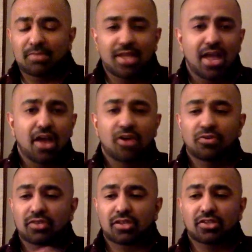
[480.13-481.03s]
me
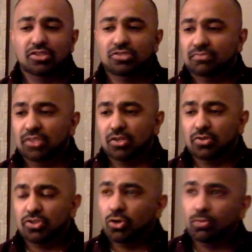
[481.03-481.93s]
down and
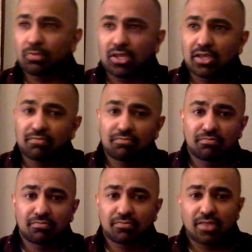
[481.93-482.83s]
showed me
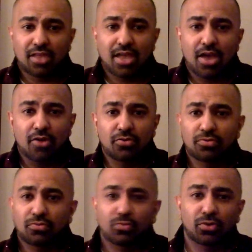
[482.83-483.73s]
how
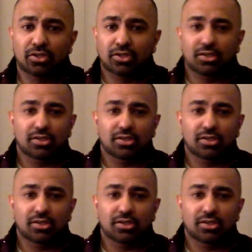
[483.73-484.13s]
to work,